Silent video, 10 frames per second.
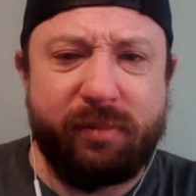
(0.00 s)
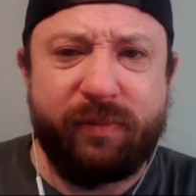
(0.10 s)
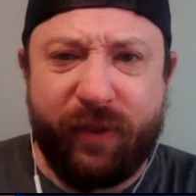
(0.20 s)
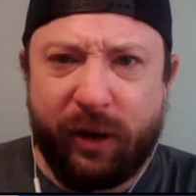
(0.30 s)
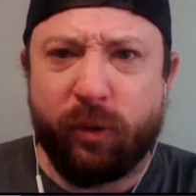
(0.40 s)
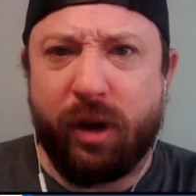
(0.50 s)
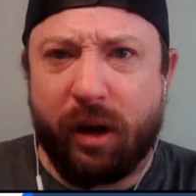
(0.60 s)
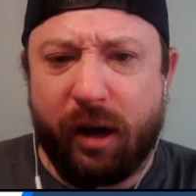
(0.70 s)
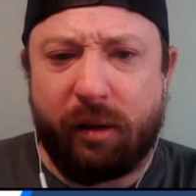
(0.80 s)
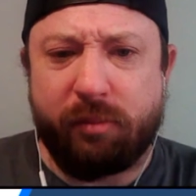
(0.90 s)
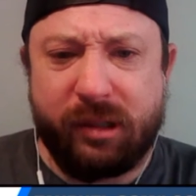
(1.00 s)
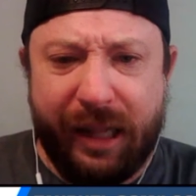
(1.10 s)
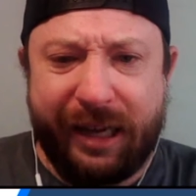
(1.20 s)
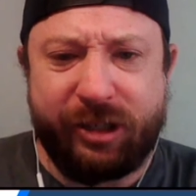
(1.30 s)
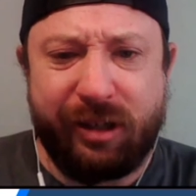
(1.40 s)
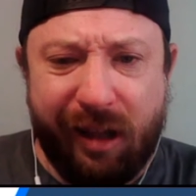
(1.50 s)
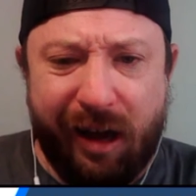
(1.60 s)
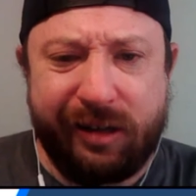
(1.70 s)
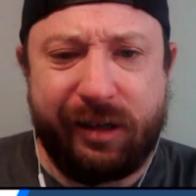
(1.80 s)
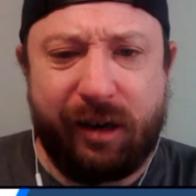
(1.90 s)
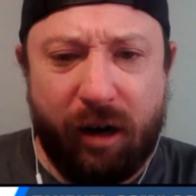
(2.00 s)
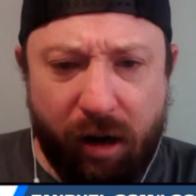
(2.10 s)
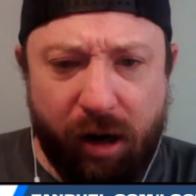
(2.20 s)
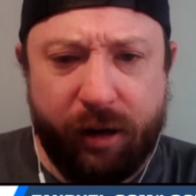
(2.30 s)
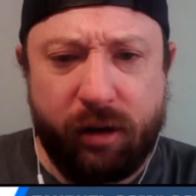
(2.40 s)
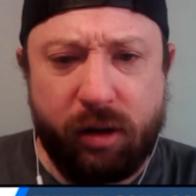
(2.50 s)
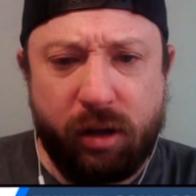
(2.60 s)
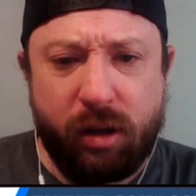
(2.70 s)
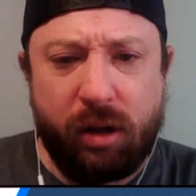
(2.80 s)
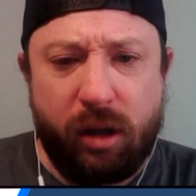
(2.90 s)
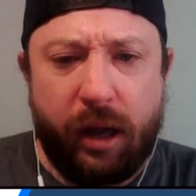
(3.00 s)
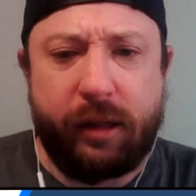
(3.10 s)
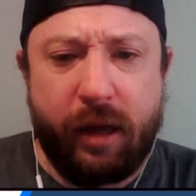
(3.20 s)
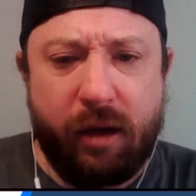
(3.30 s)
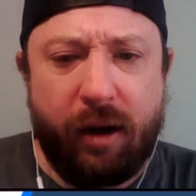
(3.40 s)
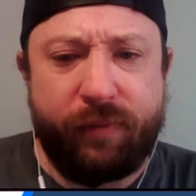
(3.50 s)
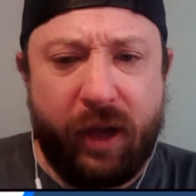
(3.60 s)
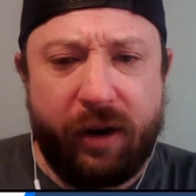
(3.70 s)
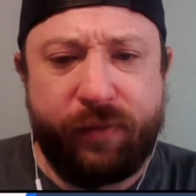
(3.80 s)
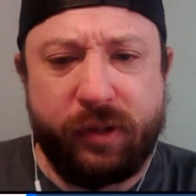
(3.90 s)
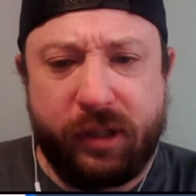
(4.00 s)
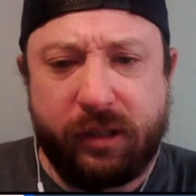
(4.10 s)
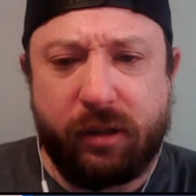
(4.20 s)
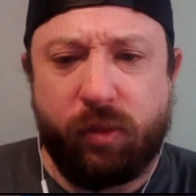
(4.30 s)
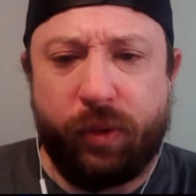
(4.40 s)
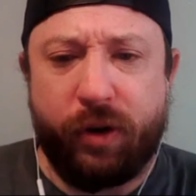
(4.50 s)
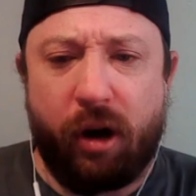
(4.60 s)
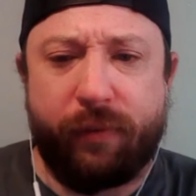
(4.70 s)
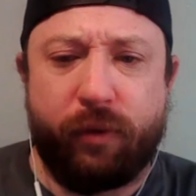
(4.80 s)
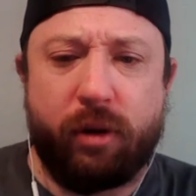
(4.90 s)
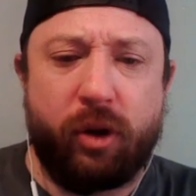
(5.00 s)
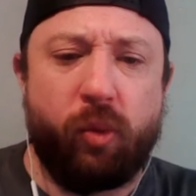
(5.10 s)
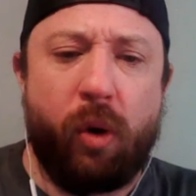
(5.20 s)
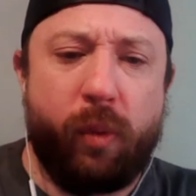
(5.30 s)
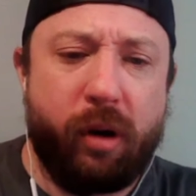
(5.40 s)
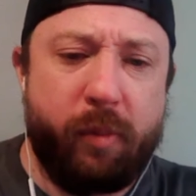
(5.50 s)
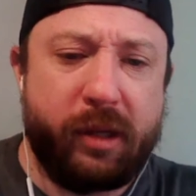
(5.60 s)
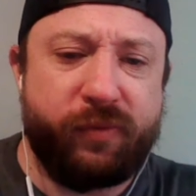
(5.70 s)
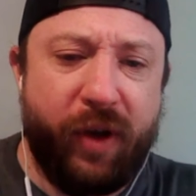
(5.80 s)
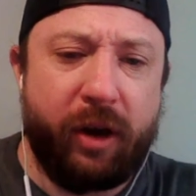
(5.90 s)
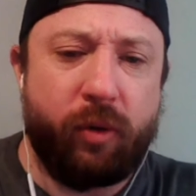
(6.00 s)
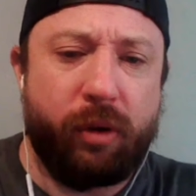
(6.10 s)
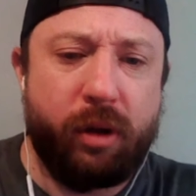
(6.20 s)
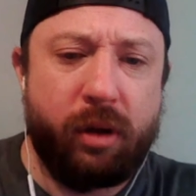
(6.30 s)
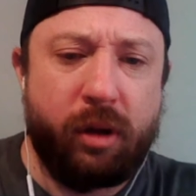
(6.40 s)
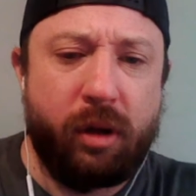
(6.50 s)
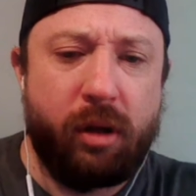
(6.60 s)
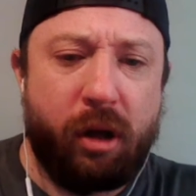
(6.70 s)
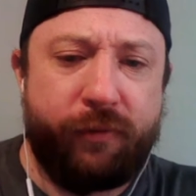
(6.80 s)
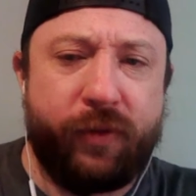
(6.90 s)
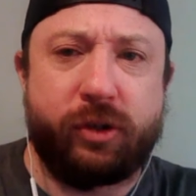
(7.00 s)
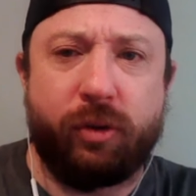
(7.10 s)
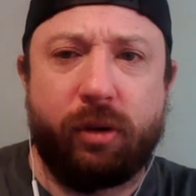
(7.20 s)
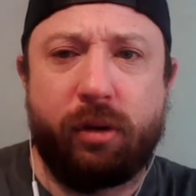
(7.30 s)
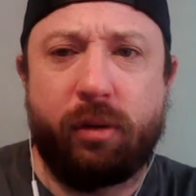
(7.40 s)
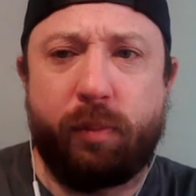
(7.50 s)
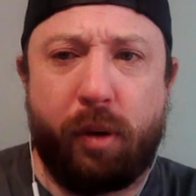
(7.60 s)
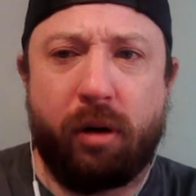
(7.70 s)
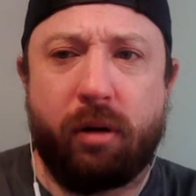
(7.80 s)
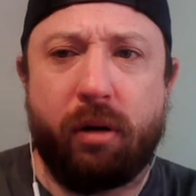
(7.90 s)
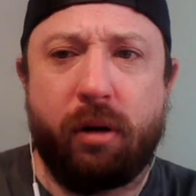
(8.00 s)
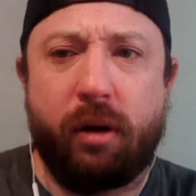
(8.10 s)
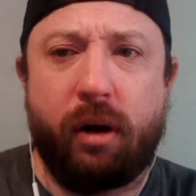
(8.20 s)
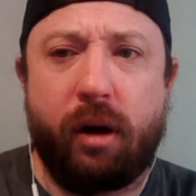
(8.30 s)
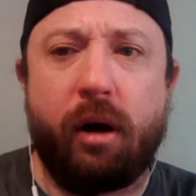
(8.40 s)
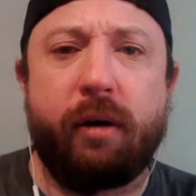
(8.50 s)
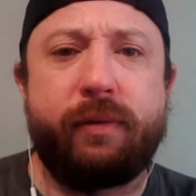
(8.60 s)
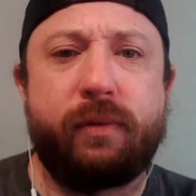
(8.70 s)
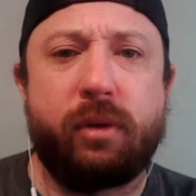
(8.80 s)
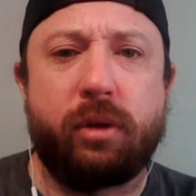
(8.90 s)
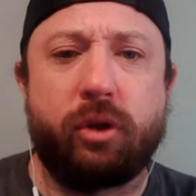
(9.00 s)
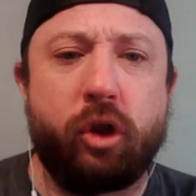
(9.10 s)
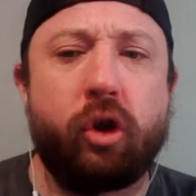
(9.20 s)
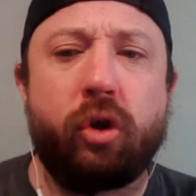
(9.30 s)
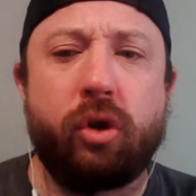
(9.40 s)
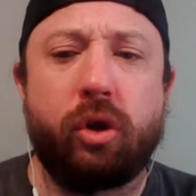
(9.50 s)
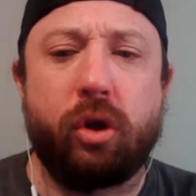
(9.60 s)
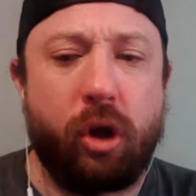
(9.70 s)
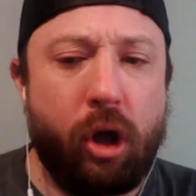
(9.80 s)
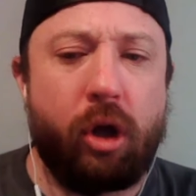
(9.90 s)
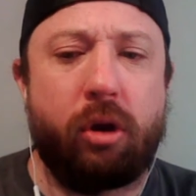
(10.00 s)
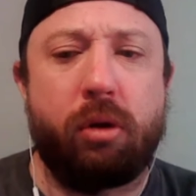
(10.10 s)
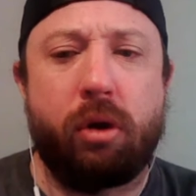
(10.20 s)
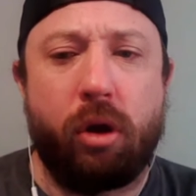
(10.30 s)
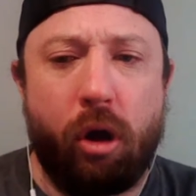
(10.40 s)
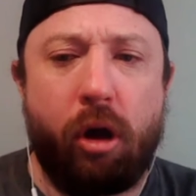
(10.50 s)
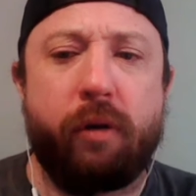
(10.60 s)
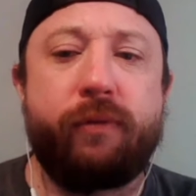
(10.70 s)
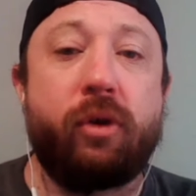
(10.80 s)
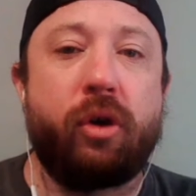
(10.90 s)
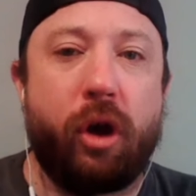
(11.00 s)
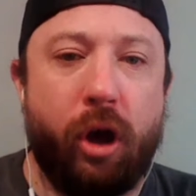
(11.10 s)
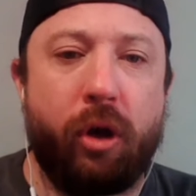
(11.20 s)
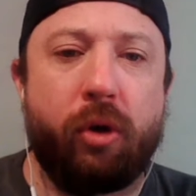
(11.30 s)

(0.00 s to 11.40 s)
FanDuel.com slash locked on and kick off the N F L season with an offer you won't want to miss. FanDuel, official partner of the N F L.